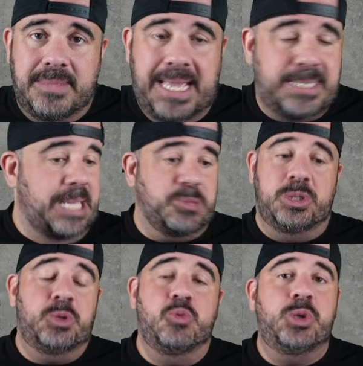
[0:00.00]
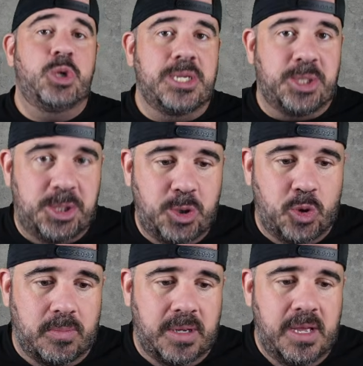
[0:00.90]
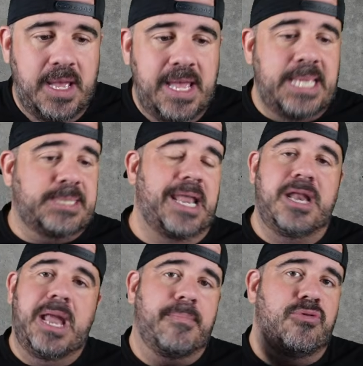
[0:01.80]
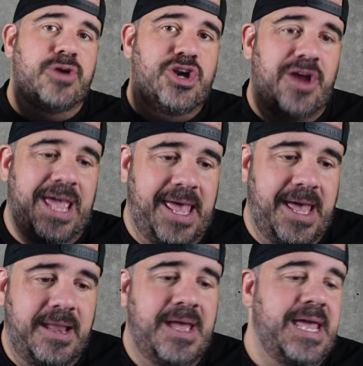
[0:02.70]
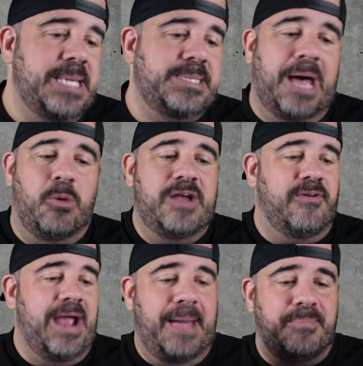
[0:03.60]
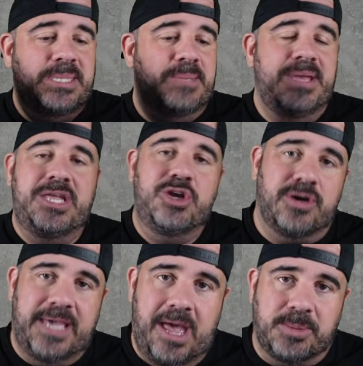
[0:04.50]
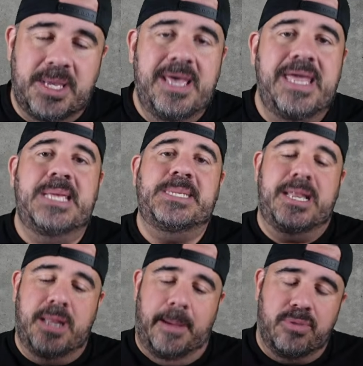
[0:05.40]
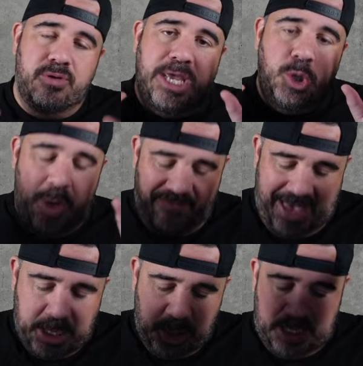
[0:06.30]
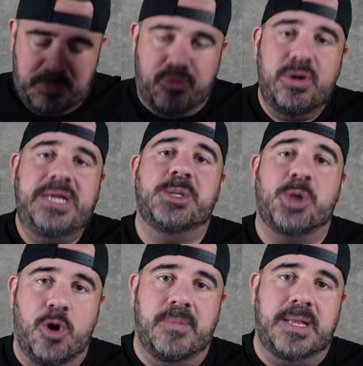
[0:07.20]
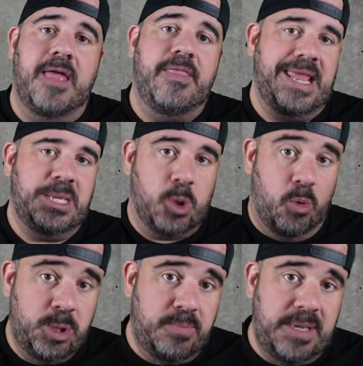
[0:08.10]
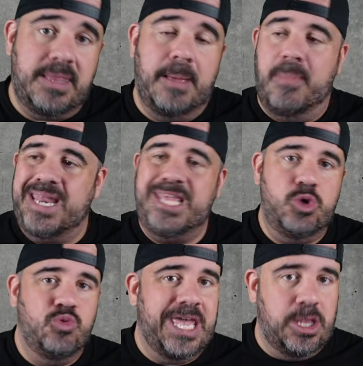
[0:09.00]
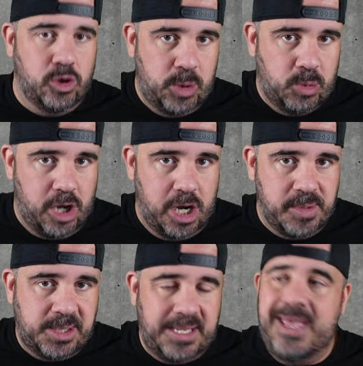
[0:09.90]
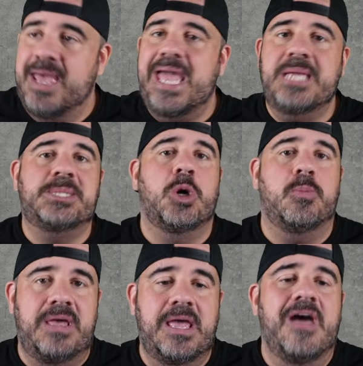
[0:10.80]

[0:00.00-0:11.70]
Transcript: That's what you should assume. It's not a number in your head. It's not whatever happens to be in your accounts. It is a number that you have actually predetermined that is going to be the money you can lose 100% and still be